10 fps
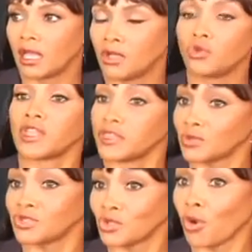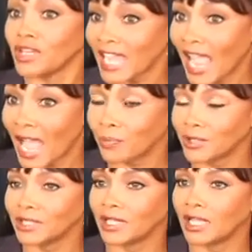knew that this was going to
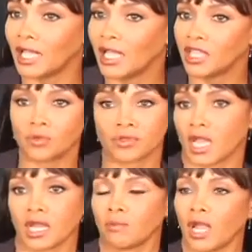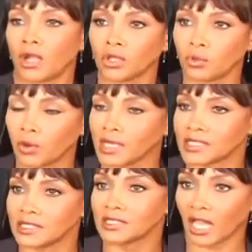happen, he was like, my only
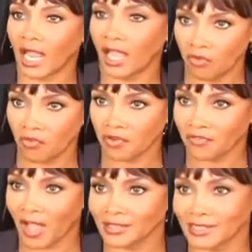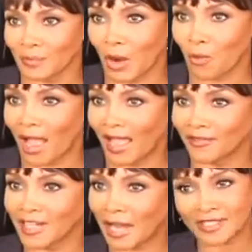request is that I have Vivica Fox as my
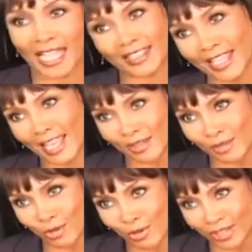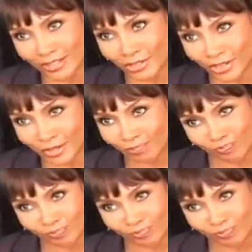wife. And I was like, thank you, Christian.